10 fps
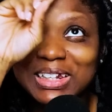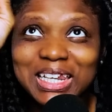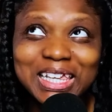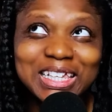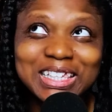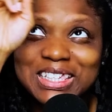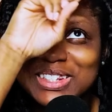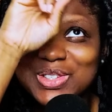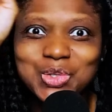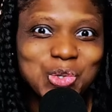link
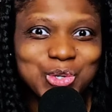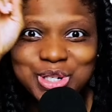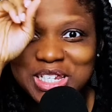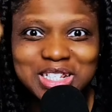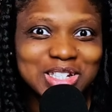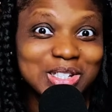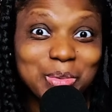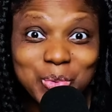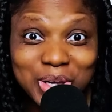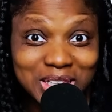his story
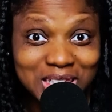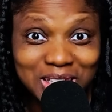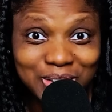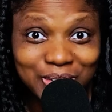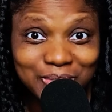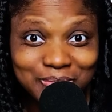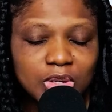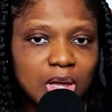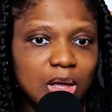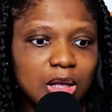somewhere here.
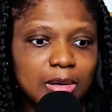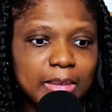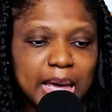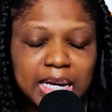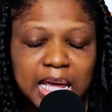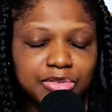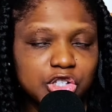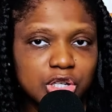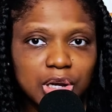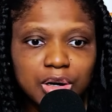Um, and I've
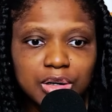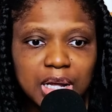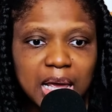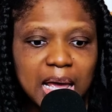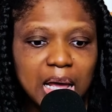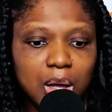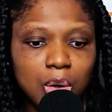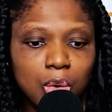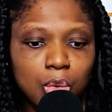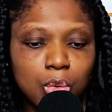shared
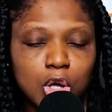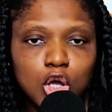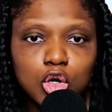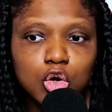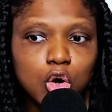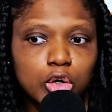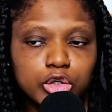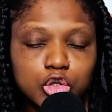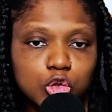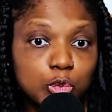how God
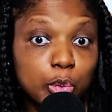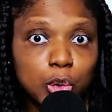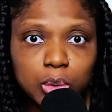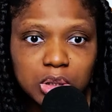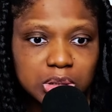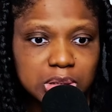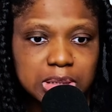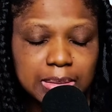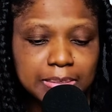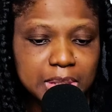spoke
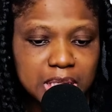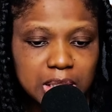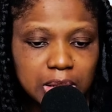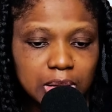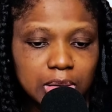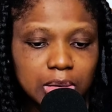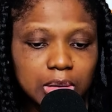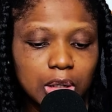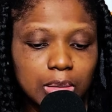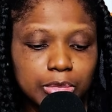to me
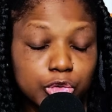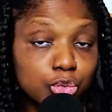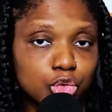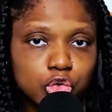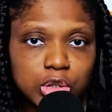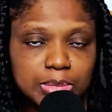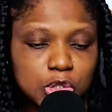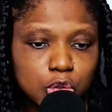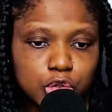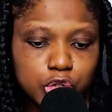um, through dreams
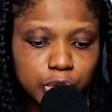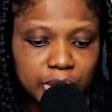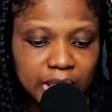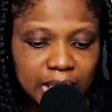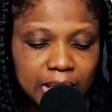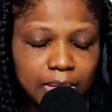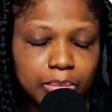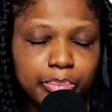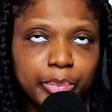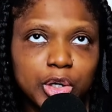concerning
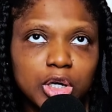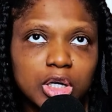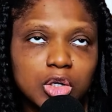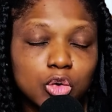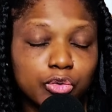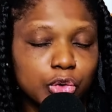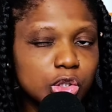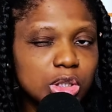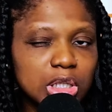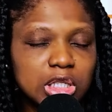him. But
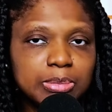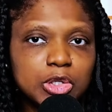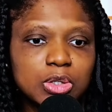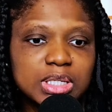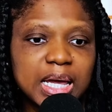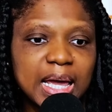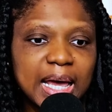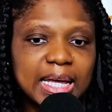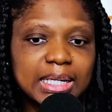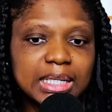unfortunately, because I
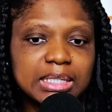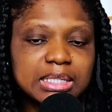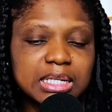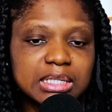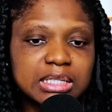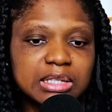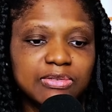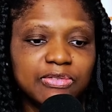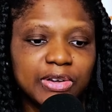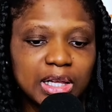hadn't
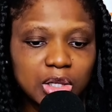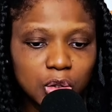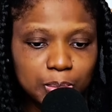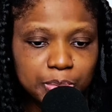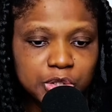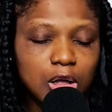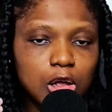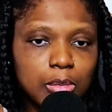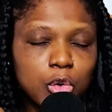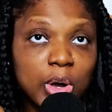developed
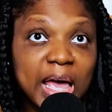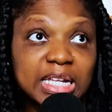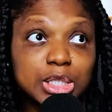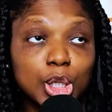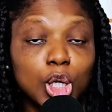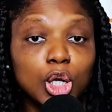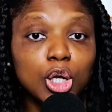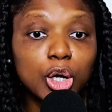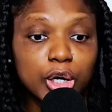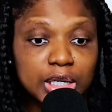um, or hadn't
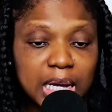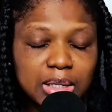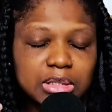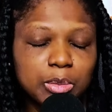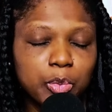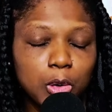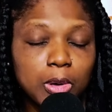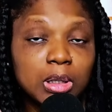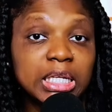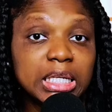learned how to
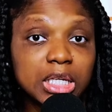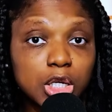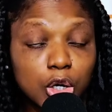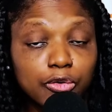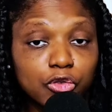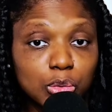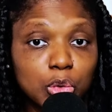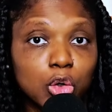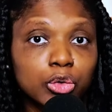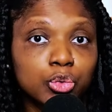properly hear from
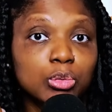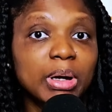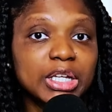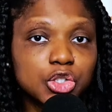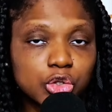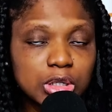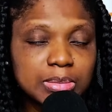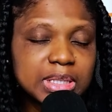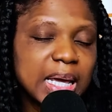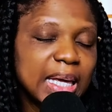God through my
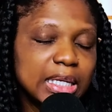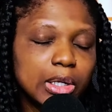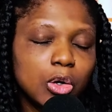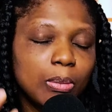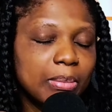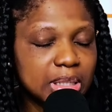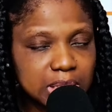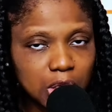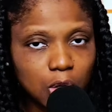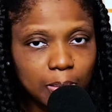dreams, I ended up
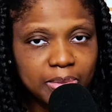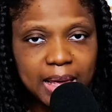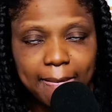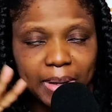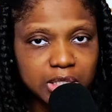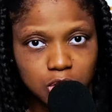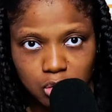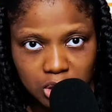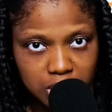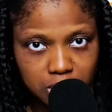messing up that
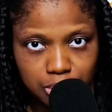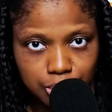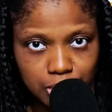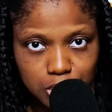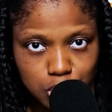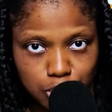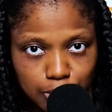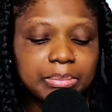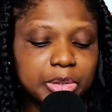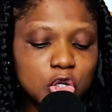particular situation
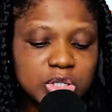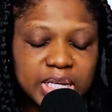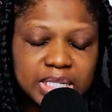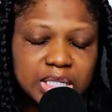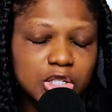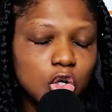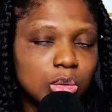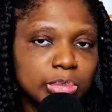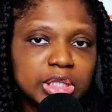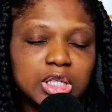because I didn't
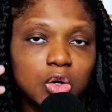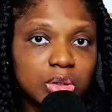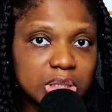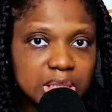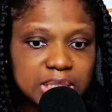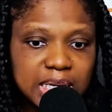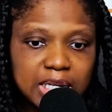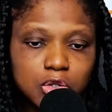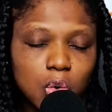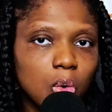completely
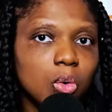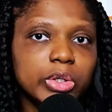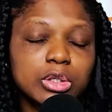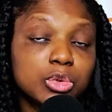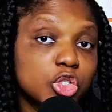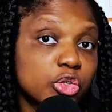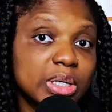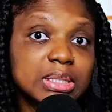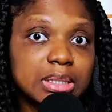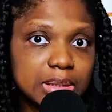understand all he was
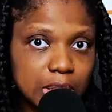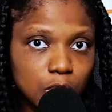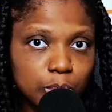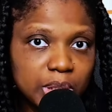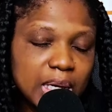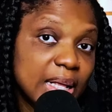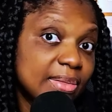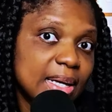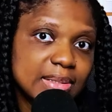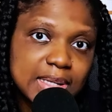trying to tell me at
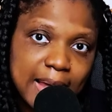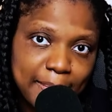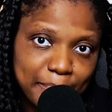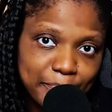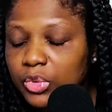that time.